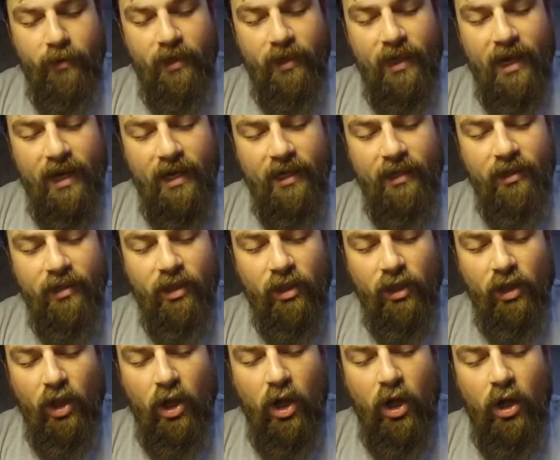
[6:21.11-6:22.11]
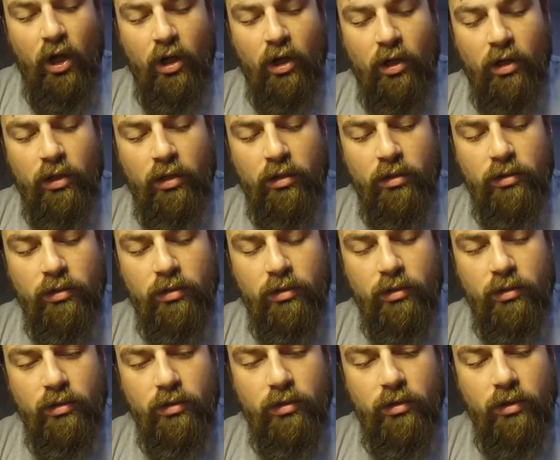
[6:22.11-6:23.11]
Getting the long
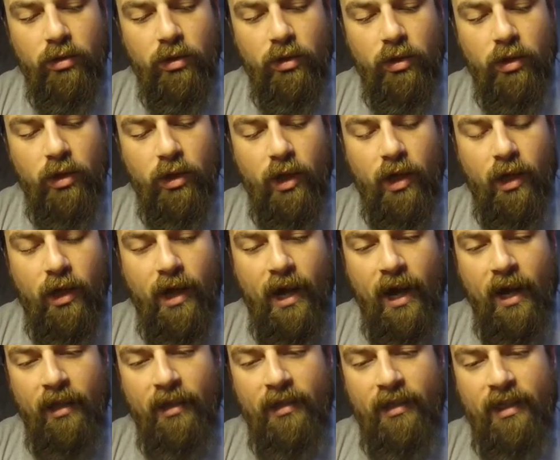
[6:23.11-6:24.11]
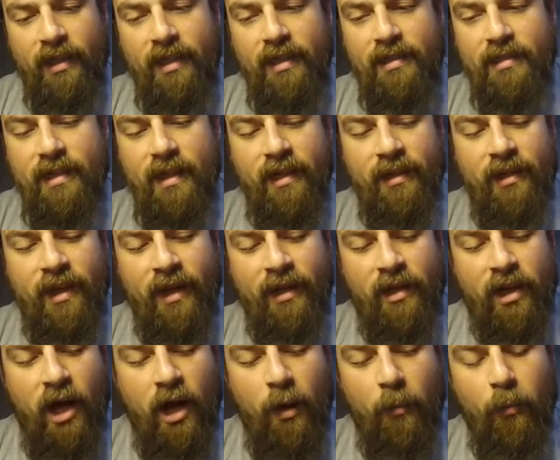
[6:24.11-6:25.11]
Allen keys in
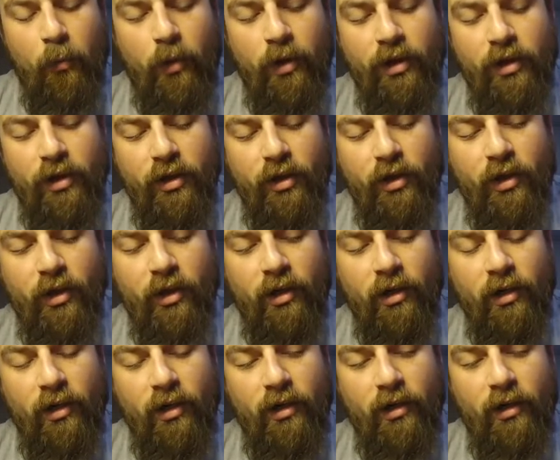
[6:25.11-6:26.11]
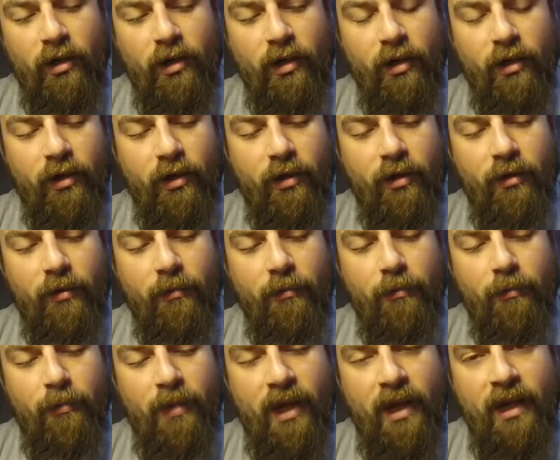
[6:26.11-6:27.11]
that come with your
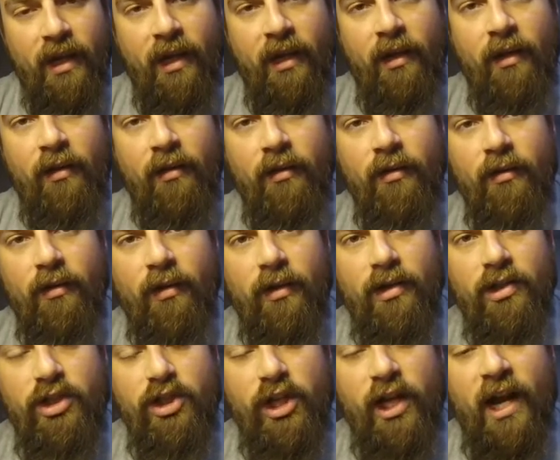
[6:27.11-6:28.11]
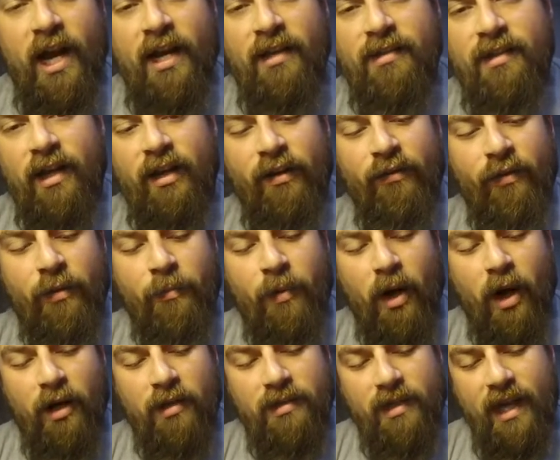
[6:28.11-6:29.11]
mini GS out of the
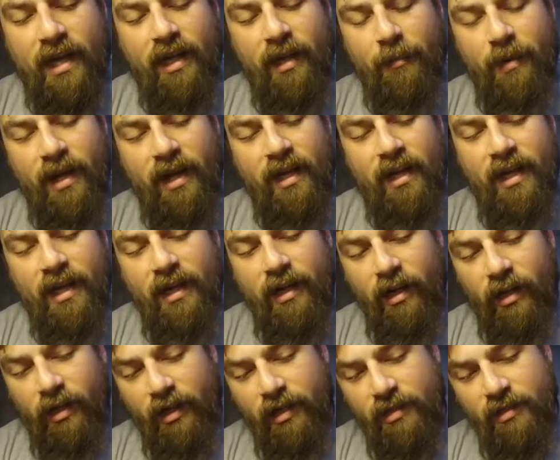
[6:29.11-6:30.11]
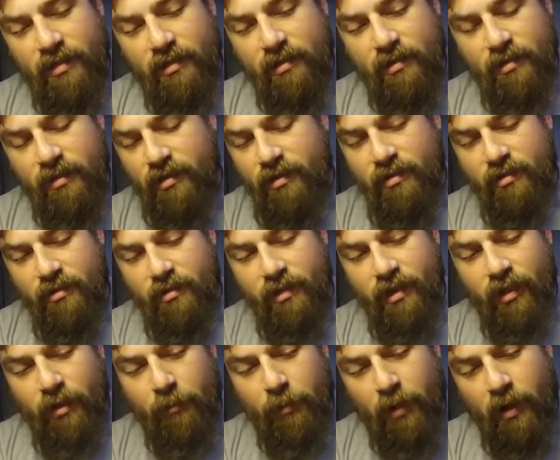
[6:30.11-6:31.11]
box, getting them in here is
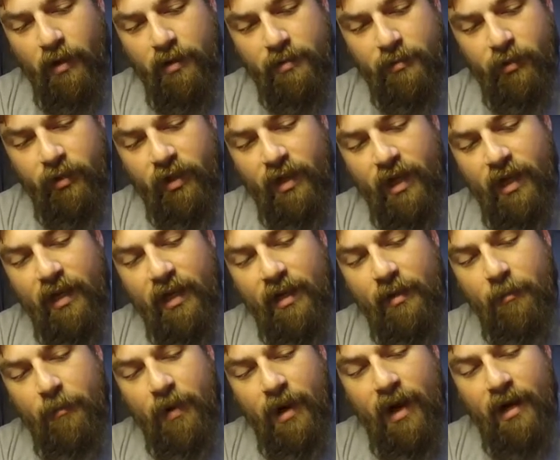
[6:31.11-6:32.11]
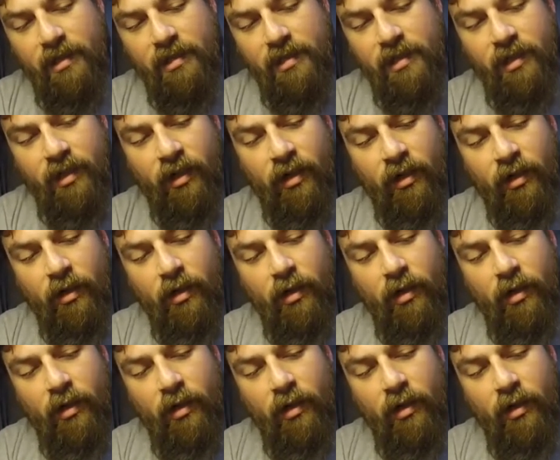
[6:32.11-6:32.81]
near impossible. You can't get them past here,